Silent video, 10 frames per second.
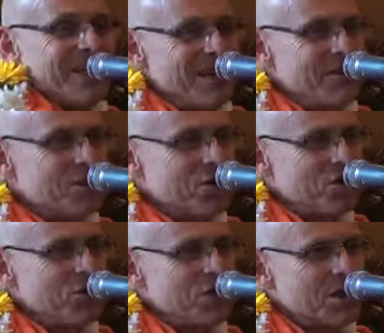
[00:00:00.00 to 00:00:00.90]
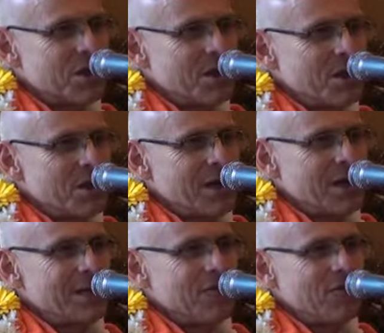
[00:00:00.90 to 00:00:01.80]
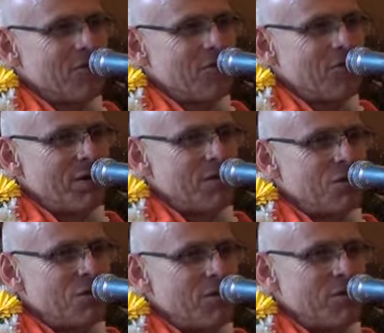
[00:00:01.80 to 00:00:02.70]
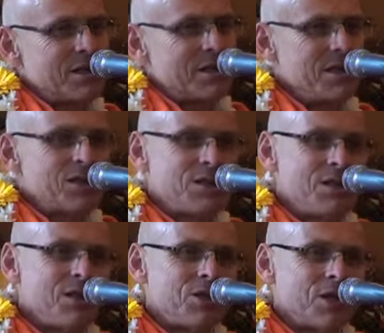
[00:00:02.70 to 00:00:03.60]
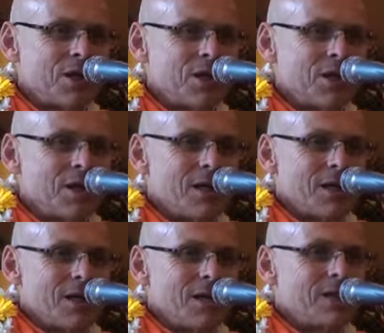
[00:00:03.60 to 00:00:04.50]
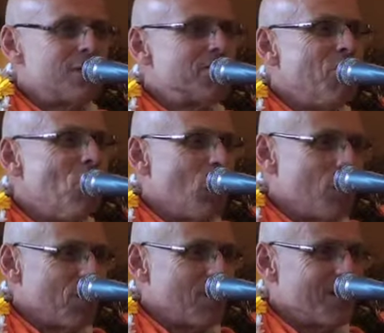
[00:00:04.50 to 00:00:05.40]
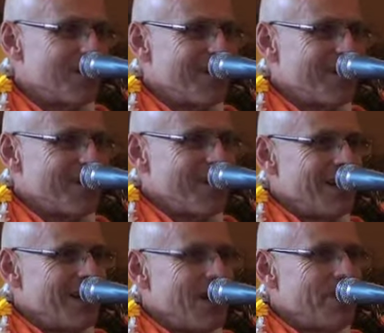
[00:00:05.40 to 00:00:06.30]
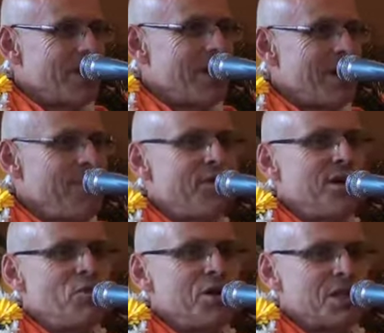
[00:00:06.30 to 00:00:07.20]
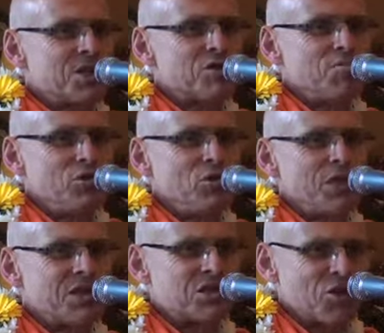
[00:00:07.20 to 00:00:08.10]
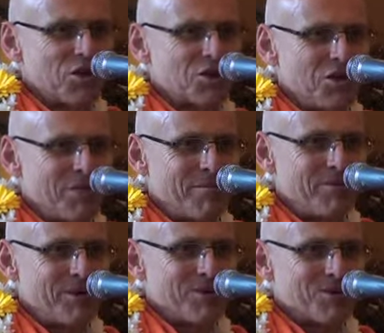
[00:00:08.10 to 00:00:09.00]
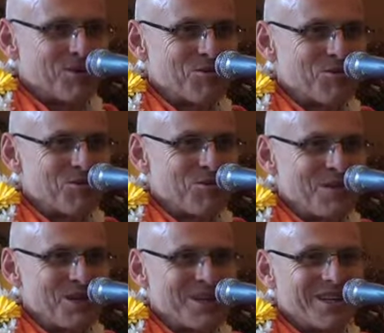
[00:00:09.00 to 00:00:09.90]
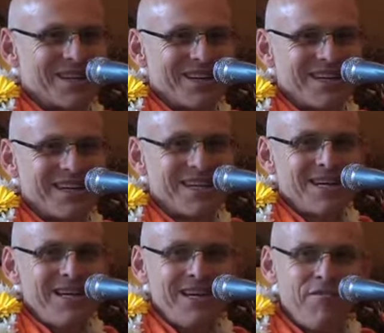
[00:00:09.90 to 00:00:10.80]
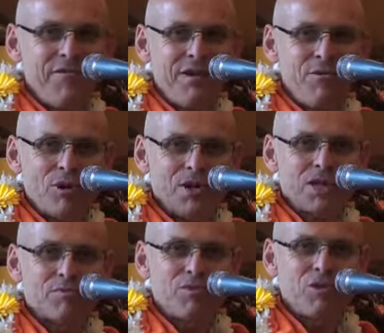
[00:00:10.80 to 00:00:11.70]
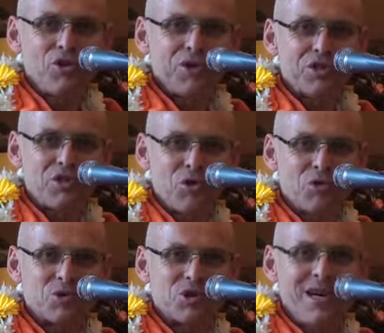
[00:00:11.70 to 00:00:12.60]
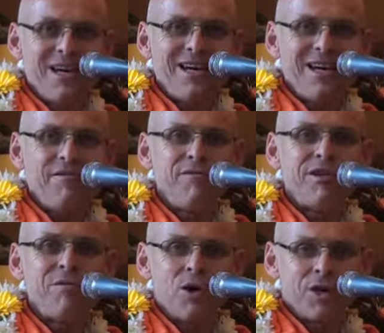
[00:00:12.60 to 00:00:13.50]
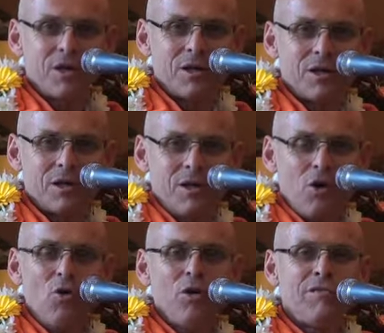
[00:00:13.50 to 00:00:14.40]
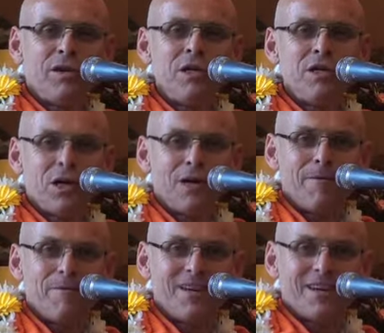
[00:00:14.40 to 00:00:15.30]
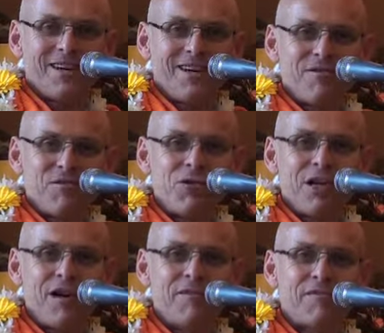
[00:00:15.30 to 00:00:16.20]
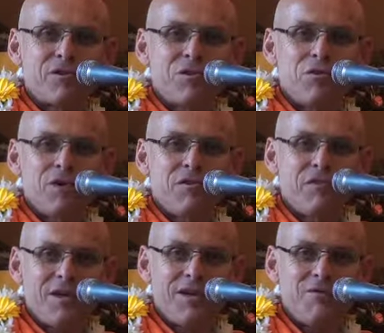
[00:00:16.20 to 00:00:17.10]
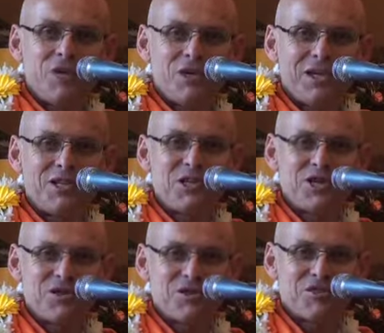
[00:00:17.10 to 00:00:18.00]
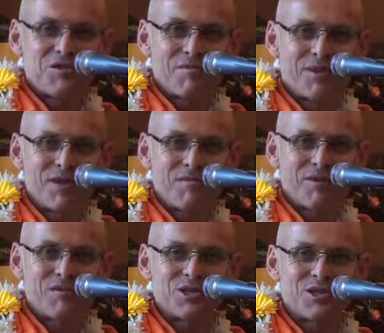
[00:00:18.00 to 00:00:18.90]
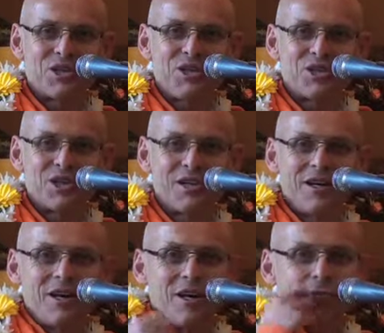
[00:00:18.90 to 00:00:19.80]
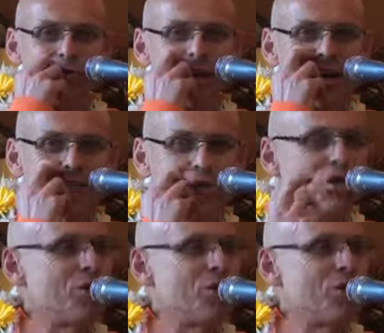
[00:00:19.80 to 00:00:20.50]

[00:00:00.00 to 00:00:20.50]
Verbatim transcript: understood that what, you, what he's teaching is more. Uh, everyone has to pull his socks up, so to speak. Right? Everyone is put on his toes. Everyone, all of India, uh, would have to, if they would adhere to what Prabhupada was teaching, would have to